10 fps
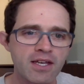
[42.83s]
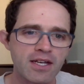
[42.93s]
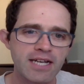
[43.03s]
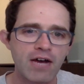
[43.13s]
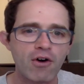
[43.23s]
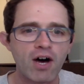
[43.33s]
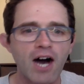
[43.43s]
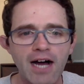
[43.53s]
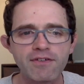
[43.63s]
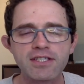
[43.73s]
Now,
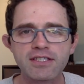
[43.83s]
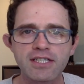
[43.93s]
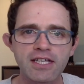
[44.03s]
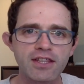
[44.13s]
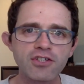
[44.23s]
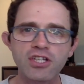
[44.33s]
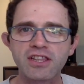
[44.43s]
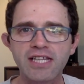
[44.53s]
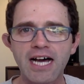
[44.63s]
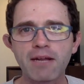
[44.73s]
obviously, there's a
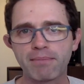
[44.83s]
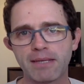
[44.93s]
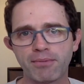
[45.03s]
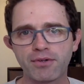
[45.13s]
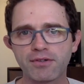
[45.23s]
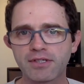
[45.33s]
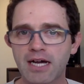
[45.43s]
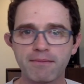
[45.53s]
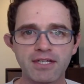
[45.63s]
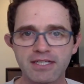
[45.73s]
lot of people
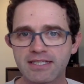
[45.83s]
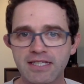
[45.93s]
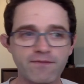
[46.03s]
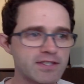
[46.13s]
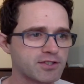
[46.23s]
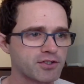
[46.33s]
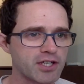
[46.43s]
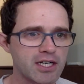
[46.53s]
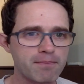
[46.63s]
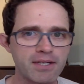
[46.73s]
coming to see physical
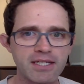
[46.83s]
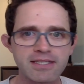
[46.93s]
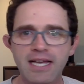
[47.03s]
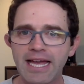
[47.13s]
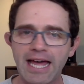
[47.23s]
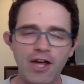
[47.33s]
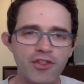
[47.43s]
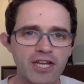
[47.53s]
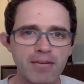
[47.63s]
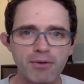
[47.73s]
therapists,
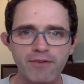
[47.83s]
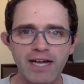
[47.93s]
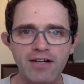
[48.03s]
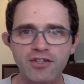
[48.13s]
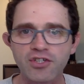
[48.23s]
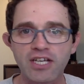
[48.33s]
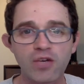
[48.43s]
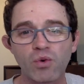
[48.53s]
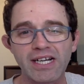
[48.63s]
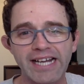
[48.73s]
healthcare providers,
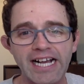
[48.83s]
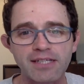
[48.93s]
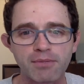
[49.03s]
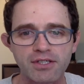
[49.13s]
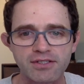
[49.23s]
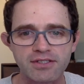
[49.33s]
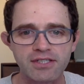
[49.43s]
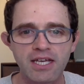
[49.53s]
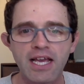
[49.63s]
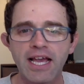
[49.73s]
and running experts.
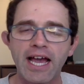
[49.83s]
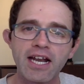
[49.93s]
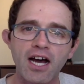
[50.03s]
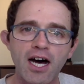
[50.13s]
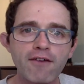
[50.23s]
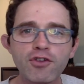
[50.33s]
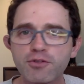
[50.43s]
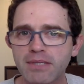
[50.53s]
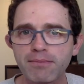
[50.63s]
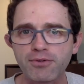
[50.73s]
And of those
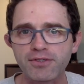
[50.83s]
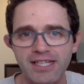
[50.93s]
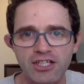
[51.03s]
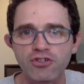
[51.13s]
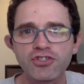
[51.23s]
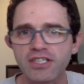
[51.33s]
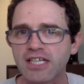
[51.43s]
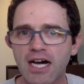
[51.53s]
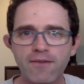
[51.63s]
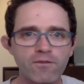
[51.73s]
people, they usually
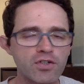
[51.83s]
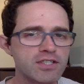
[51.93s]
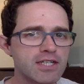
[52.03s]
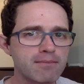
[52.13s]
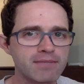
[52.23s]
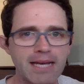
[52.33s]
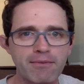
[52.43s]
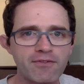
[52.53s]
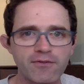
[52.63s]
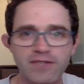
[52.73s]
come for some type
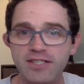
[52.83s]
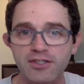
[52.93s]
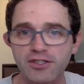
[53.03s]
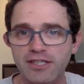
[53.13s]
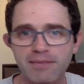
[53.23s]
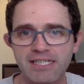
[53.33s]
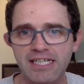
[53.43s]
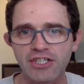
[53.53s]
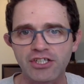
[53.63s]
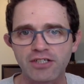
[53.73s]
of physical
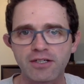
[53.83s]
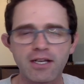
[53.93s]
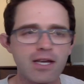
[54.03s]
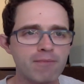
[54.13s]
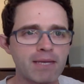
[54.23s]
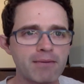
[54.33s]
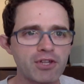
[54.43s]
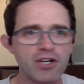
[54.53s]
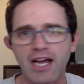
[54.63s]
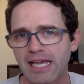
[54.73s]
limitation. Maybe
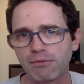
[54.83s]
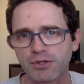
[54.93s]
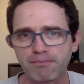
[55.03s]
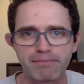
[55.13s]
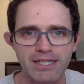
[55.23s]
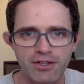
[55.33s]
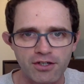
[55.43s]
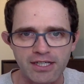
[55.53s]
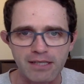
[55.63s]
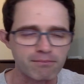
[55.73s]
they're not able to bend
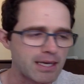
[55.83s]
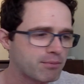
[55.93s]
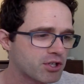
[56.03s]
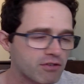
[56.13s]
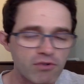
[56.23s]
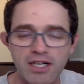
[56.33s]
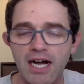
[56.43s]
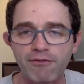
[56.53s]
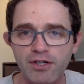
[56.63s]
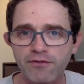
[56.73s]
their knee, maybe they're
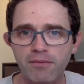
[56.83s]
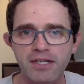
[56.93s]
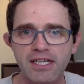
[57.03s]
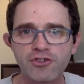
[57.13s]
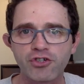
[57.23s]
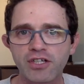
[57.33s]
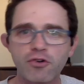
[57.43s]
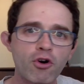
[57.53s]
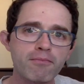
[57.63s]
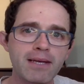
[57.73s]
recovering from an injury,
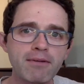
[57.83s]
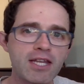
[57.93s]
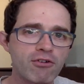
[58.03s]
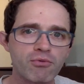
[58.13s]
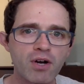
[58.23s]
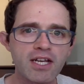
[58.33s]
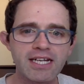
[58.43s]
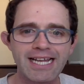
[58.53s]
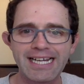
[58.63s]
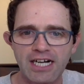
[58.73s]
or maybe they were
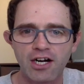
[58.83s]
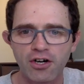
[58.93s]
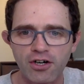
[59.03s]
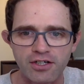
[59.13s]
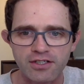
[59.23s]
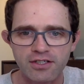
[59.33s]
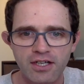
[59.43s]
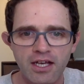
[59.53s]
running and got hurt.